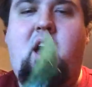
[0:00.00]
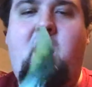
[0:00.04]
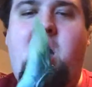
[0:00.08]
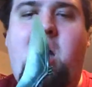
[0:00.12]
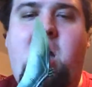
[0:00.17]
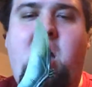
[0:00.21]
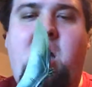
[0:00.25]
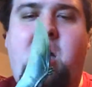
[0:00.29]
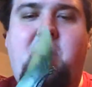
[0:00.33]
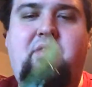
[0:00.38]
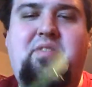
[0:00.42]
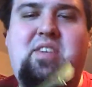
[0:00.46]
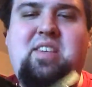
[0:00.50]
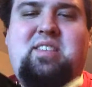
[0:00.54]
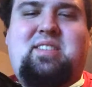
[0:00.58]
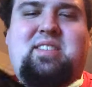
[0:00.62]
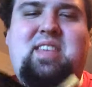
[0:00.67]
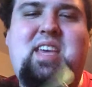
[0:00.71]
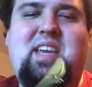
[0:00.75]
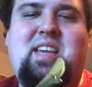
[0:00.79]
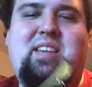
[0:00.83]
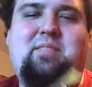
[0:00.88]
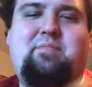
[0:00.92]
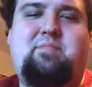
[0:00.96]
Uh, this
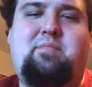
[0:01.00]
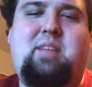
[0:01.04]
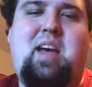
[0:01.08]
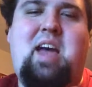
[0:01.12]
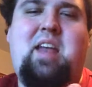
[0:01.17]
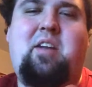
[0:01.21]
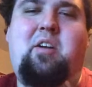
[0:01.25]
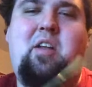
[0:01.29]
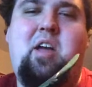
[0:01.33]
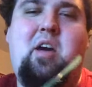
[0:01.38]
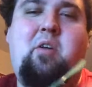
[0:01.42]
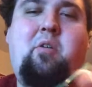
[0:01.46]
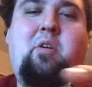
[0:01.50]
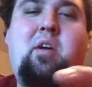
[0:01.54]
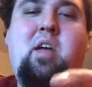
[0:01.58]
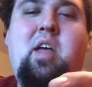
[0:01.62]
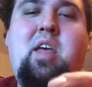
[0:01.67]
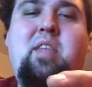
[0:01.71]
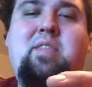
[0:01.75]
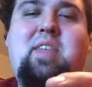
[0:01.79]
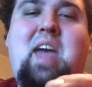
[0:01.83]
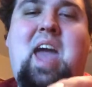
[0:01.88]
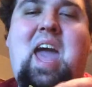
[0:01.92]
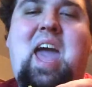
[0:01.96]
thing is, I don't know.
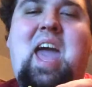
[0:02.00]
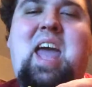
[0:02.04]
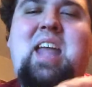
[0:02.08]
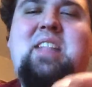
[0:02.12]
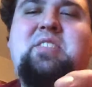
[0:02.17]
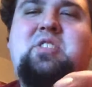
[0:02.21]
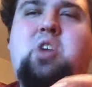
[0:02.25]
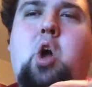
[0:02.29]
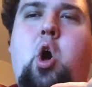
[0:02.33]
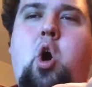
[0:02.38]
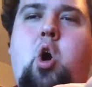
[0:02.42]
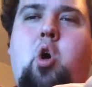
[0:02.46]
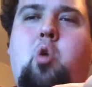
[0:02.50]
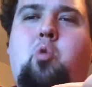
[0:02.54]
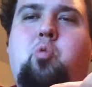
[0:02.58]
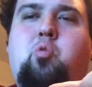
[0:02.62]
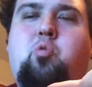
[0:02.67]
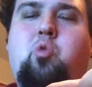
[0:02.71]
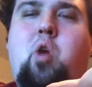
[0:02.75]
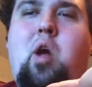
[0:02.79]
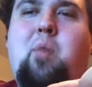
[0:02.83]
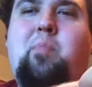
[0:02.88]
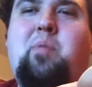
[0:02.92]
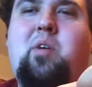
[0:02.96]
The head's all
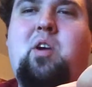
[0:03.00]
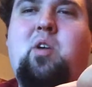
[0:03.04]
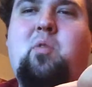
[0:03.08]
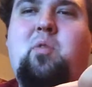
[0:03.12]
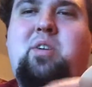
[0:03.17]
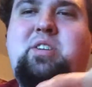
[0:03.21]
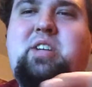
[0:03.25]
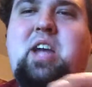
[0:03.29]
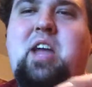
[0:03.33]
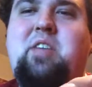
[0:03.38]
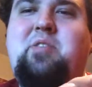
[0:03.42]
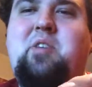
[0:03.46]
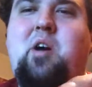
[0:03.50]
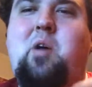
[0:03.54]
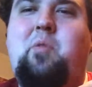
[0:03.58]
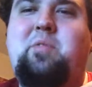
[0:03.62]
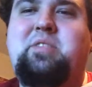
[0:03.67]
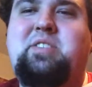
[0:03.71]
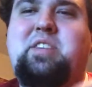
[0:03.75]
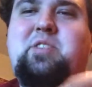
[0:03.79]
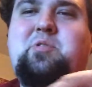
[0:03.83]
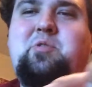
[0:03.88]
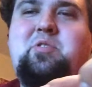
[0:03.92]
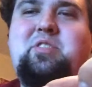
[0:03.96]
rubber, which I thought
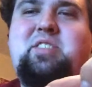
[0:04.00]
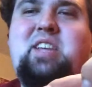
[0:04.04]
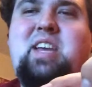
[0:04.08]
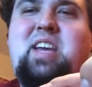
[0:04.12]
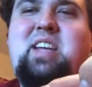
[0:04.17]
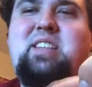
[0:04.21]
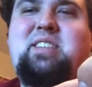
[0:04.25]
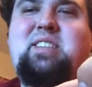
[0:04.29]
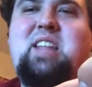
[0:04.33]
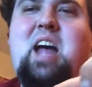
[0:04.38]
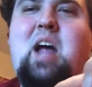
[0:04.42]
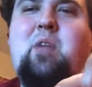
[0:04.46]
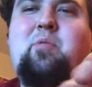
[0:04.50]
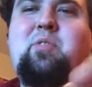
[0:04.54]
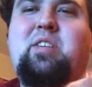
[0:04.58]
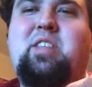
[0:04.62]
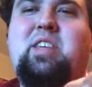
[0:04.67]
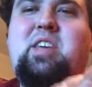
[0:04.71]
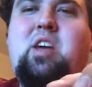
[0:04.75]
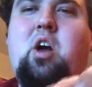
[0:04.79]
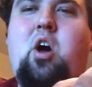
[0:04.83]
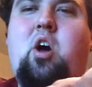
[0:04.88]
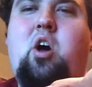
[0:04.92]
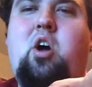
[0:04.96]
was interesting. It's not
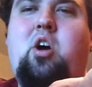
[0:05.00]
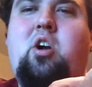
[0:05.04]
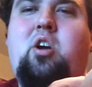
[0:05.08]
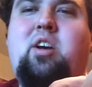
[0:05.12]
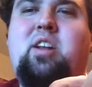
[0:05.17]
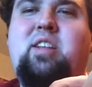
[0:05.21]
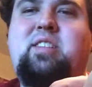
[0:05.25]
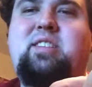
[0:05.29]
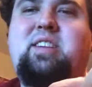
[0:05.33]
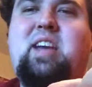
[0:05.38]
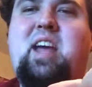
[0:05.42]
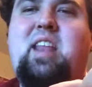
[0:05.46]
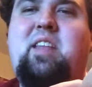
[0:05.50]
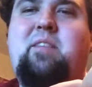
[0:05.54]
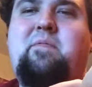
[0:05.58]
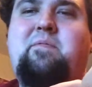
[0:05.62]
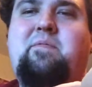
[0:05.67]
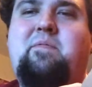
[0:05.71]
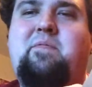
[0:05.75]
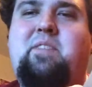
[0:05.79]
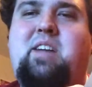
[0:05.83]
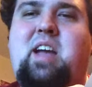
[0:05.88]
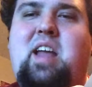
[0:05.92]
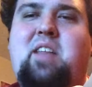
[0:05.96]
really hard. It's kind of
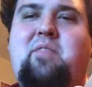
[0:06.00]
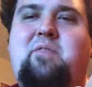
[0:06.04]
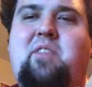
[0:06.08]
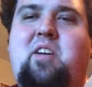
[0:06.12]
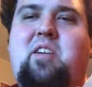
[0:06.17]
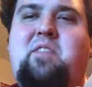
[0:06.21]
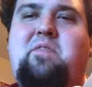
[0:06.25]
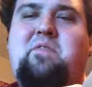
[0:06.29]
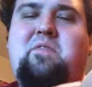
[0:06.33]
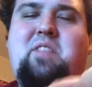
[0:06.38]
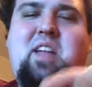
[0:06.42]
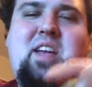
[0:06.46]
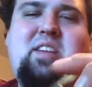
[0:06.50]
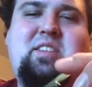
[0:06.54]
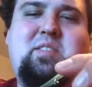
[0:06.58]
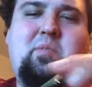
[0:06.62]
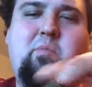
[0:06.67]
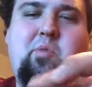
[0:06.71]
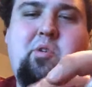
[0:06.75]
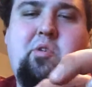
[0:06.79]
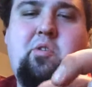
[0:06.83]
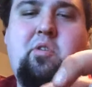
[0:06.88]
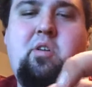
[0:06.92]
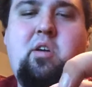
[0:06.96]
kind of very
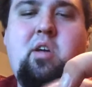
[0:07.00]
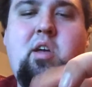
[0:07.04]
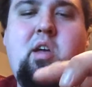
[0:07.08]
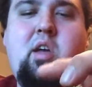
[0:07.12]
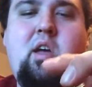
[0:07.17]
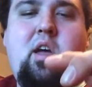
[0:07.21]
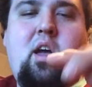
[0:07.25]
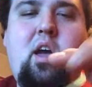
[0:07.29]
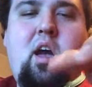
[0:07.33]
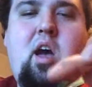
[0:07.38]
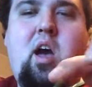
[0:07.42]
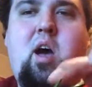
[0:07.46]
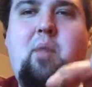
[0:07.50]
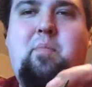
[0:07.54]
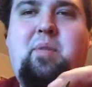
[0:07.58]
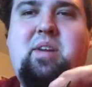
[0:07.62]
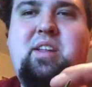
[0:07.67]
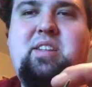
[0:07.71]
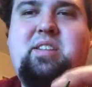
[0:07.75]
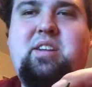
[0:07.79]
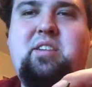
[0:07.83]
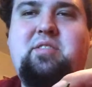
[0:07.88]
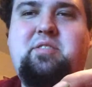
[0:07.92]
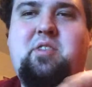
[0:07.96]
flexible, uh,
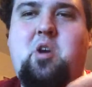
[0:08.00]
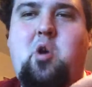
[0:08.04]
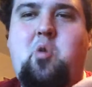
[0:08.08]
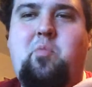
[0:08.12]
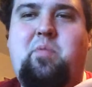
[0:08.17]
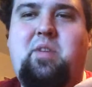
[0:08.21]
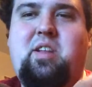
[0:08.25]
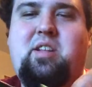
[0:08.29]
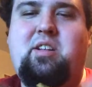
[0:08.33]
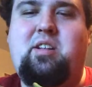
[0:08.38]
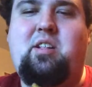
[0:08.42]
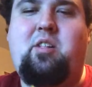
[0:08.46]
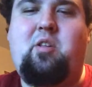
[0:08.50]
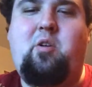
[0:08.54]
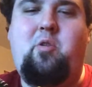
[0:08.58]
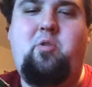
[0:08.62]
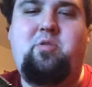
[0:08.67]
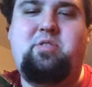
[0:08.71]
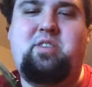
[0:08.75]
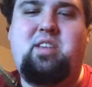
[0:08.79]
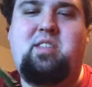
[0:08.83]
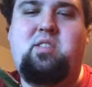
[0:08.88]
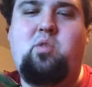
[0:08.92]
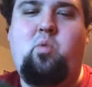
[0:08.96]
but it does open and
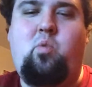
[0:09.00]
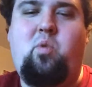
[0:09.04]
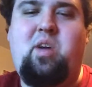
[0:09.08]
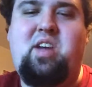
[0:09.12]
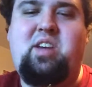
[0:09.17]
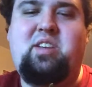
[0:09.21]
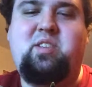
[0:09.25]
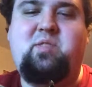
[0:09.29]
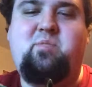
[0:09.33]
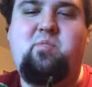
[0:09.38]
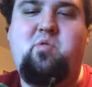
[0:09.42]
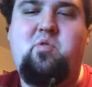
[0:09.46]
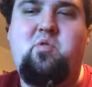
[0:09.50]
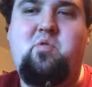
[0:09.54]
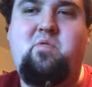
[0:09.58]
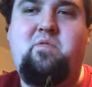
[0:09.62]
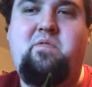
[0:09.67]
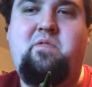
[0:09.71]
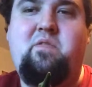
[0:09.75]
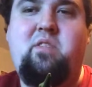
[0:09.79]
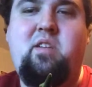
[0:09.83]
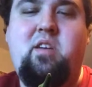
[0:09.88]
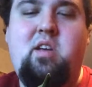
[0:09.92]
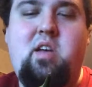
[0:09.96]
close, and the wings
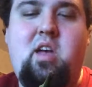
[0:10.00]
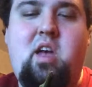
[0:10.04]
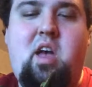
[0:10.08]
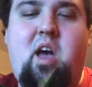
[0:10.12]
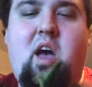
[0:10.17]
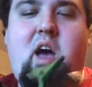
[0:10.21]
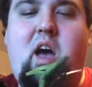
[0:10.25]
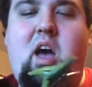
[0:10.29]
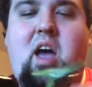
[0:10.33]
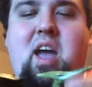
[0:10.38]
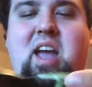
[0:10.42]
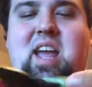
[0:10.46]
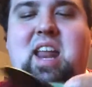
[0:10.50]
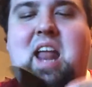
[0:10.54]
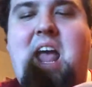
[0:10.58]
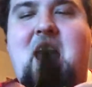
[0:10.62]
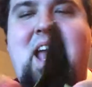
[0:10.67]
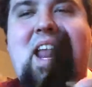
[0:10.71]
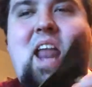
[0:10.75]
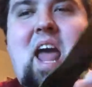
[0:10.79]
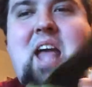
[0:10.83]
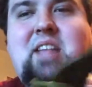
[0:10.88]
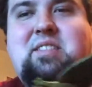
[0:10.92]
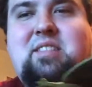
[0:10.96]
move. Uh, it,
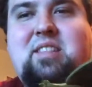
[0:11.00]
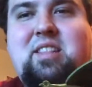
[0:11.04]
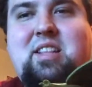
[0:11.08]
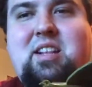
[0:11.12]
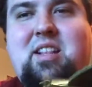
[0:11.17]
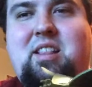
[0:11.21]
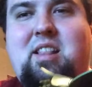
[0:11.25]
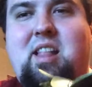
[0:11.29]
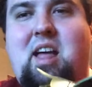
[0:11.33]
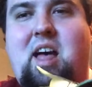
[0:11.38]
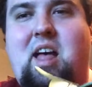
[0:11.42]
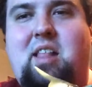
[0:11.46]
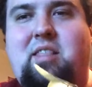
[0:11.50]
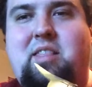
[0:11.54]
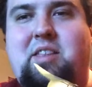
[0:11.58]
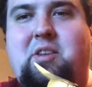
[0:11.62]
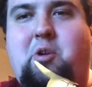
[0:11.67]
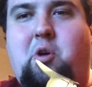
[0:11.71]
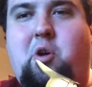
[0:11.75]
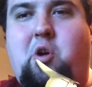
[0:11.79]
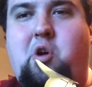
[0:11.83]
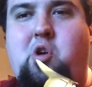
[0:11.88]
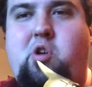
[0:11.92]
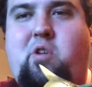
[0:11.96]
it has little uh,
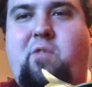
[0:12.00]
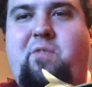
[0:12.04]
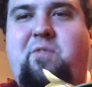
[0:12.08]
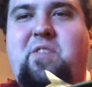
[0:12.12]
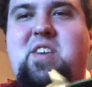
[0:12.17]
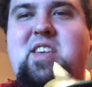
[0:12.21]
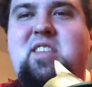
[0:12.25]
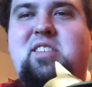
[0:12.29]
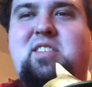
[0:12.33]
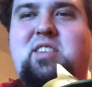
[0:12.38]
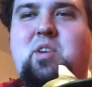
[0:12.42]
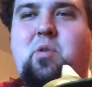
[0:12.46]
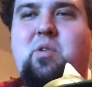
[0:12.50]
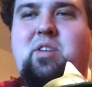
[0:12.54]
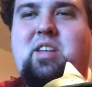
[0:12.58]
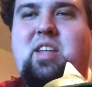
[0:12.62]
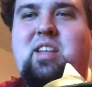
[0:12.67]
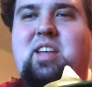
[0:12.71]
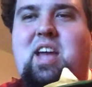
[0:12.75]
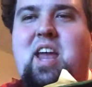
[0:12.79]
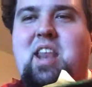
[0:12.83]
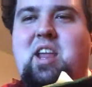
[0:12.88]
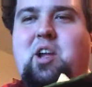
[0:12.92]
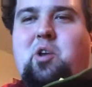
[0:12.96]
little hook feet, so it
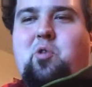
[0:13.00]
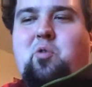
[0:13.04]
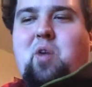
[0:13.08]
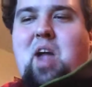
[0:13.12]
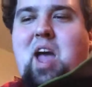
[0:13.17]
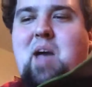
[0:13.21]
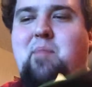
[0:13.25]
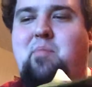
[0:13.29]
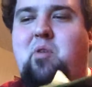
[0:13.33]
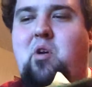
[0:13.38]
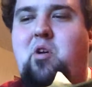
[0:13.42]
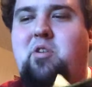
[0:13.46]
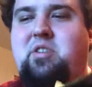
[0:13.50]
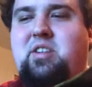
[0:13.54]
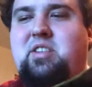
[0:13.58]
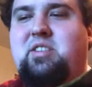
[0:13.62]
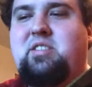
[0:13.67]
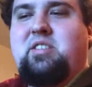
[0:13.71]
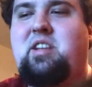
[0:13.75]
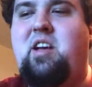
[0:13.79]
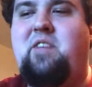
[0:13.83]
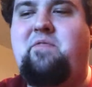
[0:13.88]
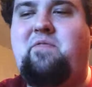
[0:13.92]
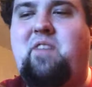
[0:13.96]
can kind of grab onto
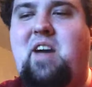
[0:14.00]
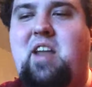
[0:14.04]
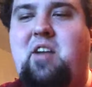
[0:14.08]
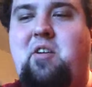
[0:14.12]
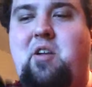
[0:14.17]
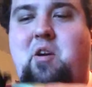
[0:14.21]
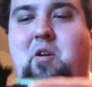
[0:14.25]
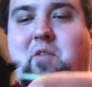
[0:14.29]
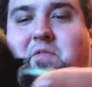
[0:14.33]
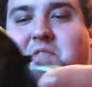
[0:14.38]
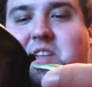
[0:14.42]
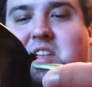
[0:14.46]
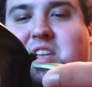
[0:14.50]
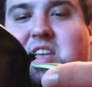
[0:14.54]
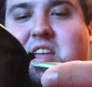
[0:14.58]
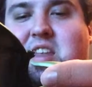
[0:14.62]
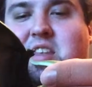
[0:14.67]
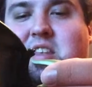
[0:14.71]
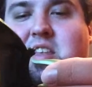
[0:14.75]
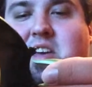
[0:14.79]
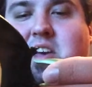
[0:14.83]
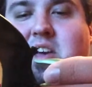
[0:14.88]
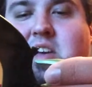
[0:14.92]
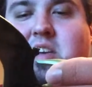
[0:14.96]
stuff. I don't know if it
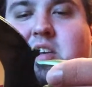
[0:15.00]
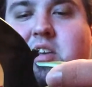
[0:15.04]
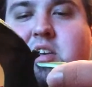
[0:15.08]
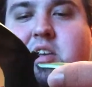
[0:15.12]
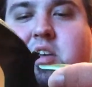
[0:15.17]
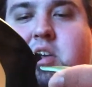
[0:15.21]
can. Uh,